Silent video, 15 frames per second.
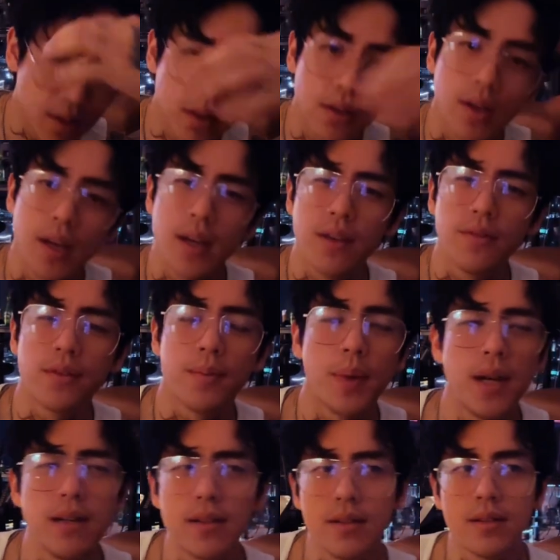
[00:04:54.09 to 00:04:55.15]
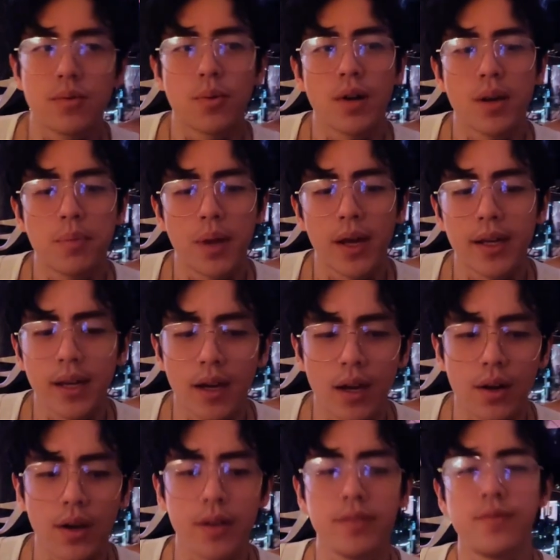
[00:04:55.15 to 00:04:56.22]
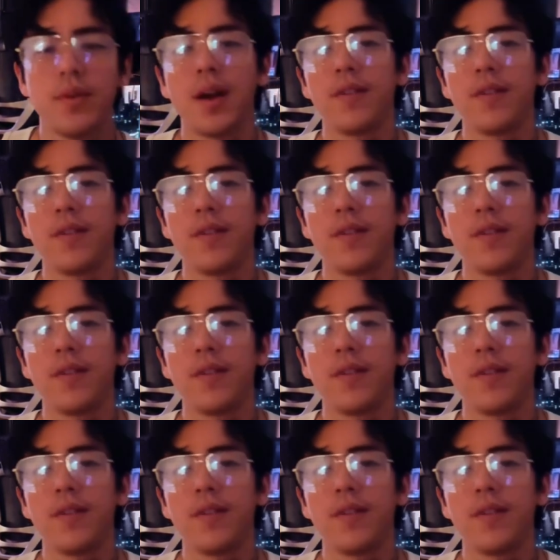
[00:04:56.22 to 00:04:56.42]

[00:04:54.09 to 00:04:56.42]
little key information is when I black out, I